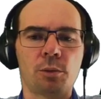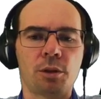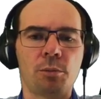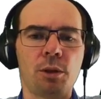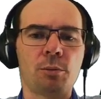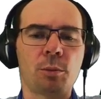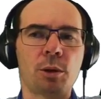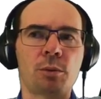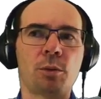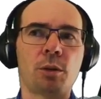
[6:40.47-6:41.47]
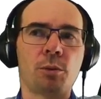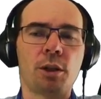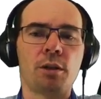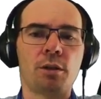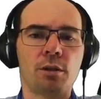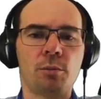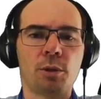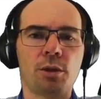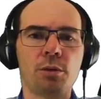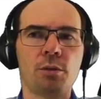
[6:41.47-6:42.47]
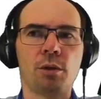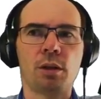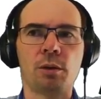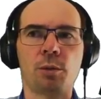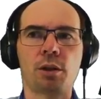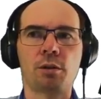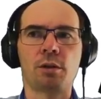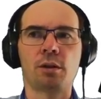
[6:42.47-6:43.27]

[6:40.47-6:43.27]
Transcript: what the minimum is. Well, we do, and we could